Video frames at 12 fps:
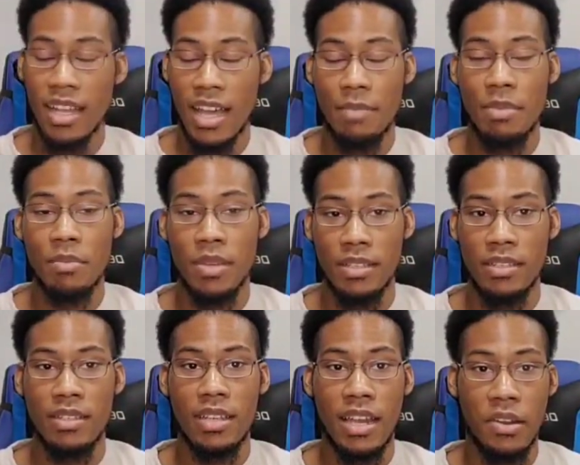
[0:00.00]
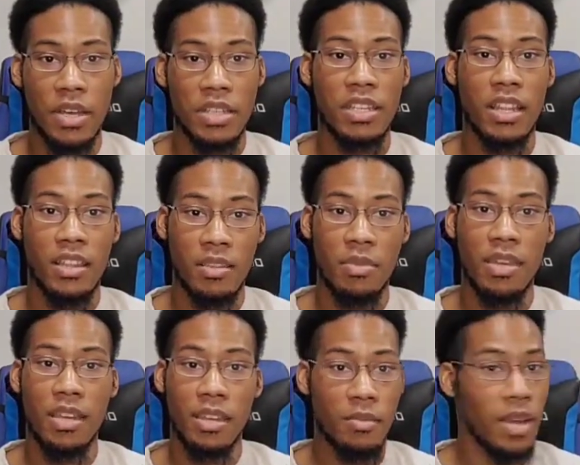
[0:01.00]
I've been busy. I know I said that in the
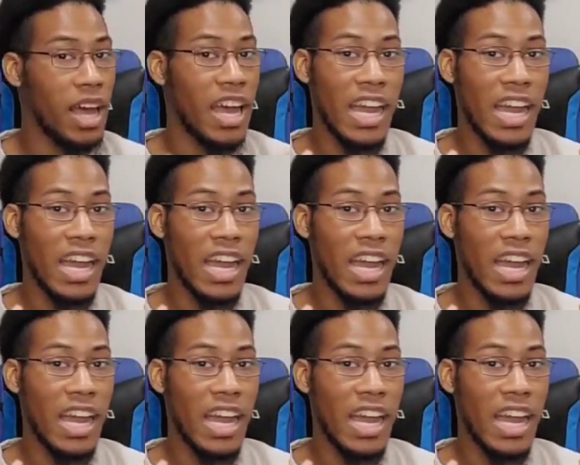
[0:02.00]
beginning, but